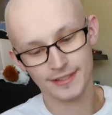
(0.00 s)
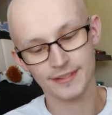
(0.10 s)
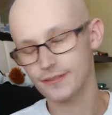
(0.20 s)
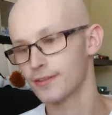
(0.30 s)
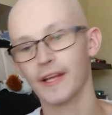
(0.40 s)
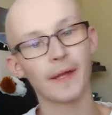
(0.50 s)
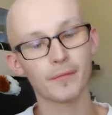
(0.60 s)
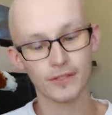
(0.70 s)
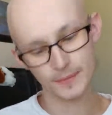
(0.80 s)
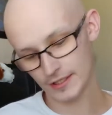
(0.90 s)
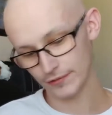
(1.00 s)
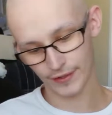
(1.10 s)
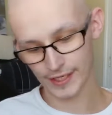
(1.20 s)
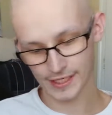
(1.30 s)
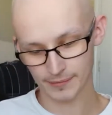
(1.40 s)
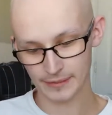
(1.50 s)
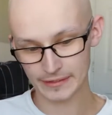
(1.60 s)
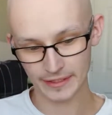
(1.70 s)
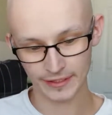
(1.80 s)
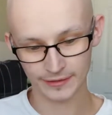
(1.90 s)
cents for GameCube stuff, I can't
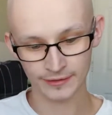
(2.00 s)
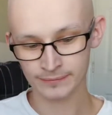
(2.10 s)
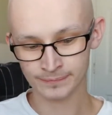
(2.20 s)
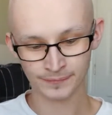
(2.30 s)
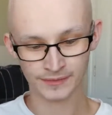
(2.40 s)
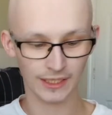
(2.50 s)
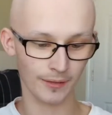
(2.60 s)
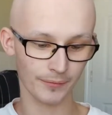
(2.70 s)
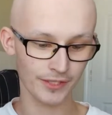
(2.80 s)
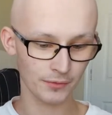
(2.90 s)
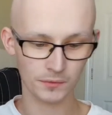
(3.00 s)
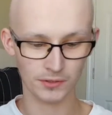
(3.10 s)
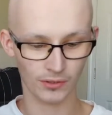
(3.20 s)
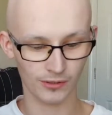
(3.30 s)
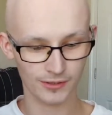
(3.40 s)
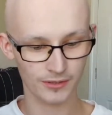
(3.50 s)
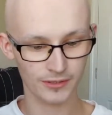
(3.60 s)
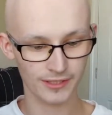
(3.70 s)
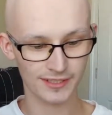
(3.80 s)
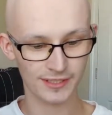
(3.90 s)
beat that. This one was also
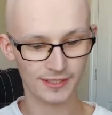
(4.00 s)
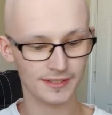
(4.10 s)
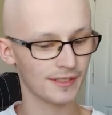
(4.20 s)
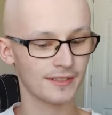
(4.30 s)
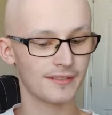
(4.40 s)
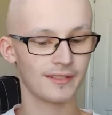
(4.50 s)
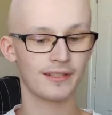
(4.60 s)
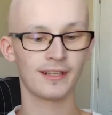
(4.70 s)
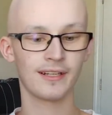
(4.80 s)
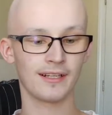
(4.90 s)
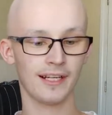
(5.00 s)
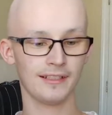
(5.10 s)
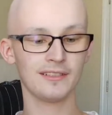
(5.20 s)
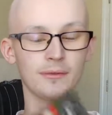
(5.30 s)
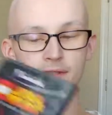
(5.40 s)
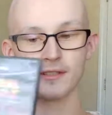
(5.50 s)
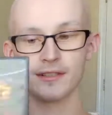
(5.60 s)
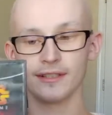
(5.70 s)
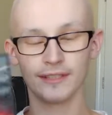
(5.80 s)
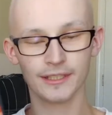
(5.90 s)
69 cents, and this
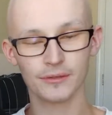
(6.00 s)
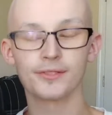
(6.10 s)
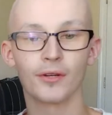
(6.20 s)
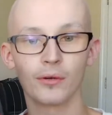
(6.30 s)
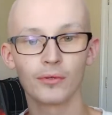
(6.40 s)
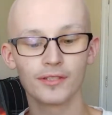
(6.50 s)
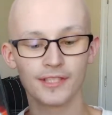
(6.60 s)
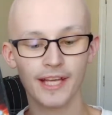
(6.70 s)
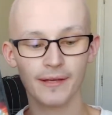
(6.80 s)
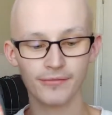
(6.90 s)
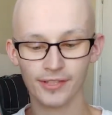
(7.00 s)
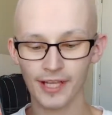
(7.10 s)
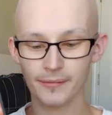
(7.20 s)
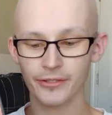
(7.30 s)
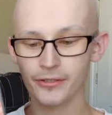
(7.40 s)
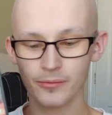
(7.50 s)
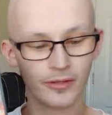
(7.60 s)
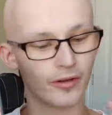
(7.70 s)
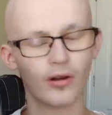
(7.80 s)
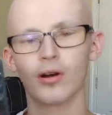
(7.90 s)
was Lego Star Wars, the game for GameCube.
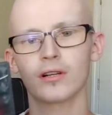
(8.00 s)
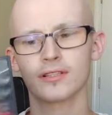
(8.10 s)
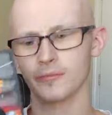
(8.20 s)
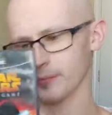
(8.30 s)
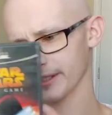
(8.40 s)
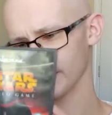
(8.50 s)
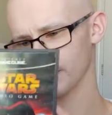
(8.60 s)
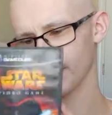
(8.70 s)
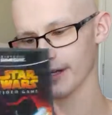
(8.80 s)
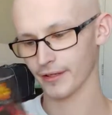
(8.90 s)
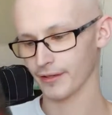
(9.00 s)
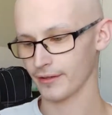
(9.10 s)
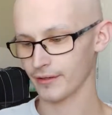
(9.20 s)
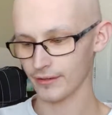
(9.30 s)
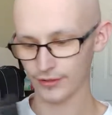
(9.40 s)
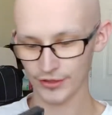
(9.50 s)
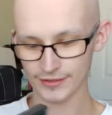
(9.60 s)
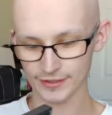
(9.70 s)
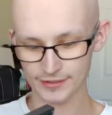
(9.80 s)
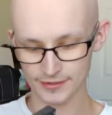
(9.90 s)
Awesome pickup. I think
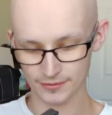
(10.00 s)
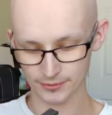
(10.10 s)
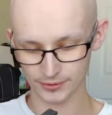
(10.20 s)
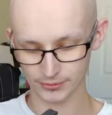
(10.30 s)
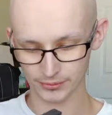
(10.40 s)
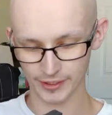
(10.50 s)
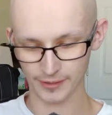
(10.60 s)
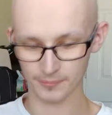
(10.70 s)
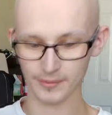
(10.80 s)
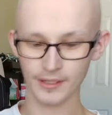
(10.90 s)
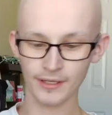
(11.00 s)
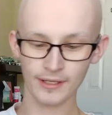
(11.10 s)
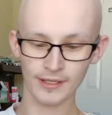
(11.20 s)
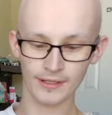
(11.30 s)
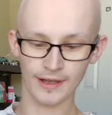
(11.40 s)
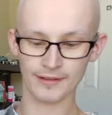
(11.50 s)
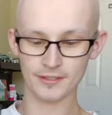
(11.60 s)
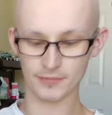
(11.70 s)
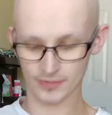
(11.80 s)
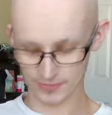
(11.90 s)
that this is a really cool game, and
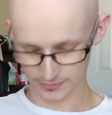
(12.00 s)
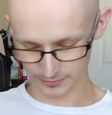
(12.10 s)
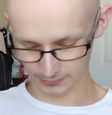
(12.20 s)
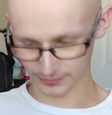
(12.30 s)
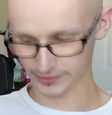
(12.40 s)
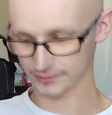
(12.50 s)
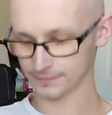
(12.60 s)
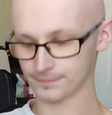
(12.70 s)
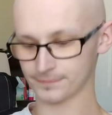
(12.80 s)
this was also complete.